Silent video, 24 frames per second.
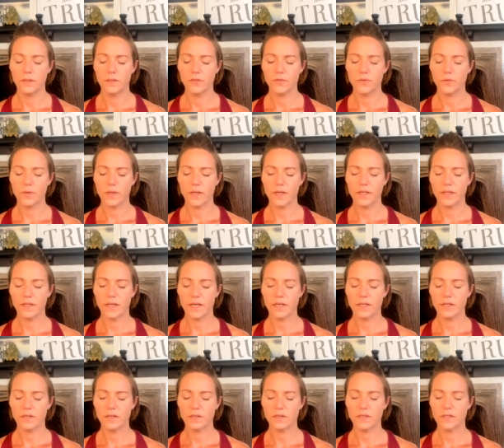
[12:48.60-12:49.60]
So get that
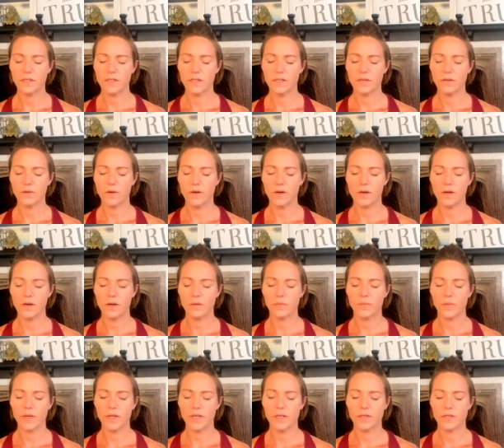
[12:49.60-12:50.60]
nice little
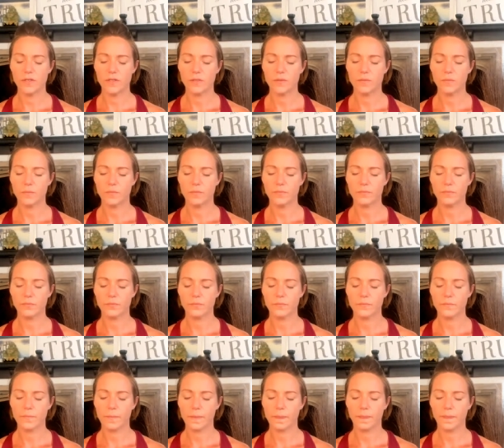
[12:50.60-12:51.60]
heartbeat just
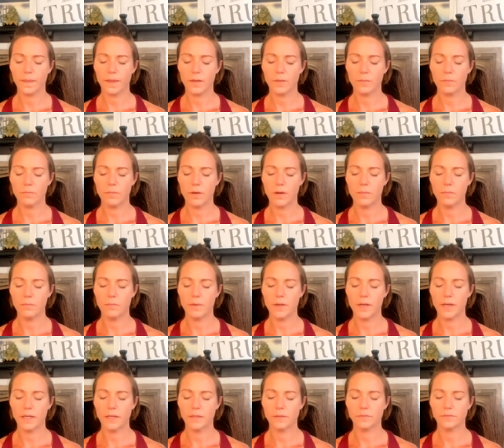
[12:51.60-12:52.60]

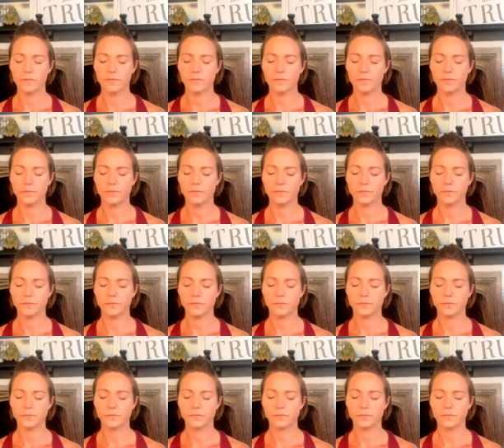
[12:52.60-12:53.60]
pumping.
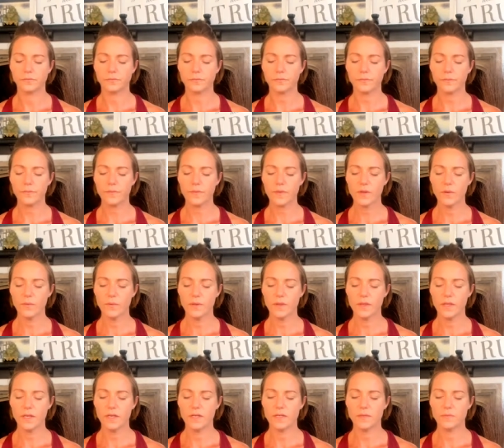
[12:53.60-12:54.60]

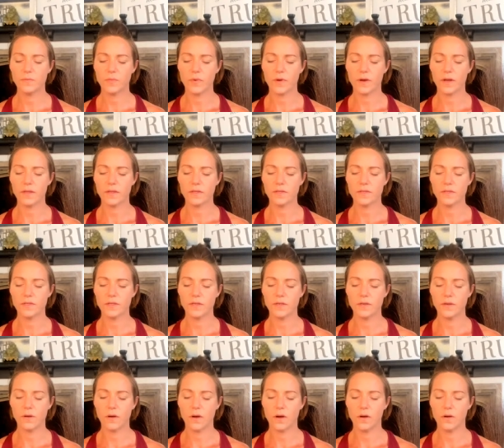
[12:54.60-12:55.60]
These breaths that
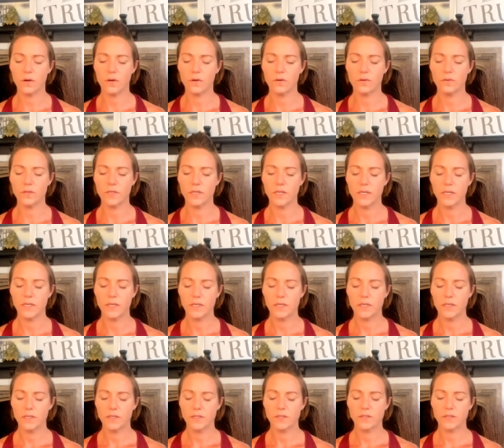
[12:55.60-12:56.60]
you hold,
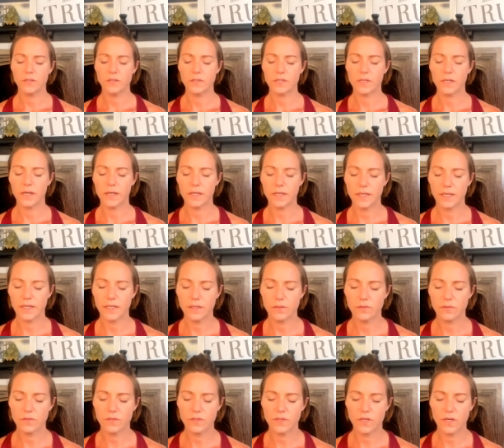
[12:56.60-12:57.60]
just to get that
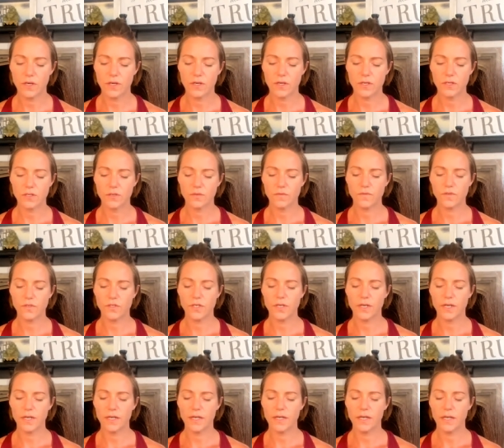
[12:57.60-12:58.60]
little surge of
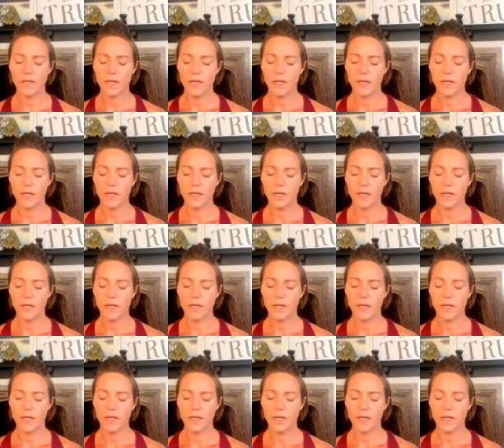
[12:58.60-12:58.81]
chi.